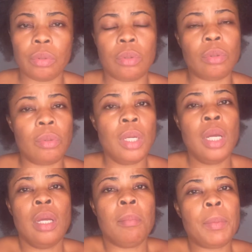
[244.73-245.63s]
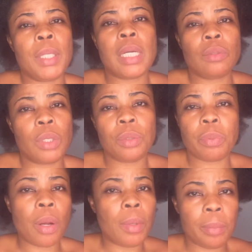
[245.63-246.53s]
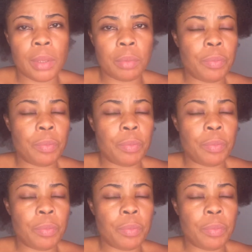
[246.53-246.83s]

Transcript: So maybe that's where the problem is.